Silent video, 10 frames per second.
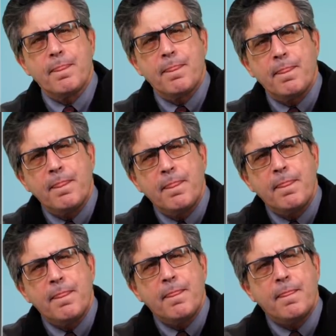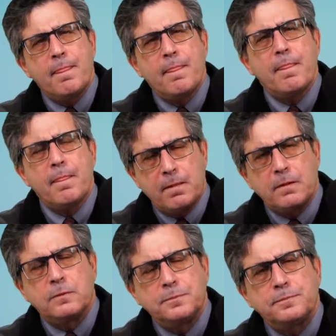
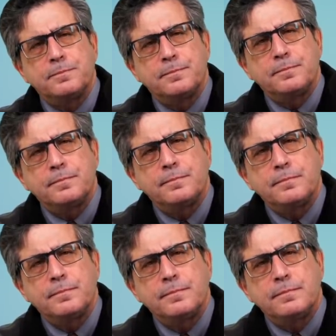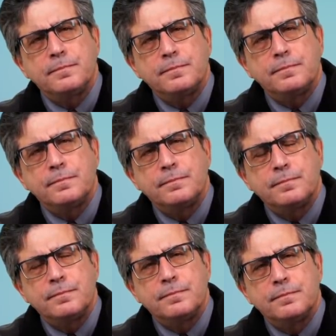
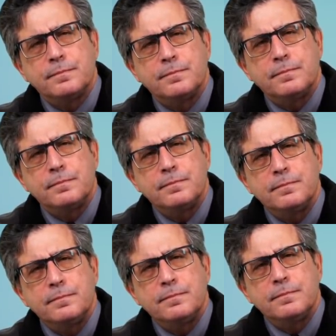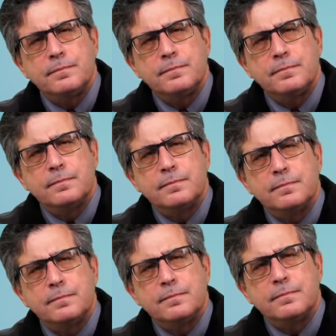
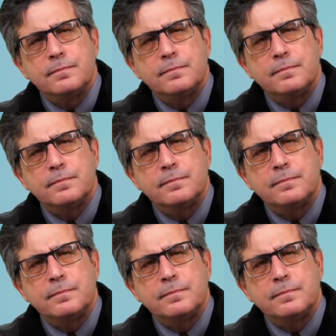No words are spoken by the person on screen.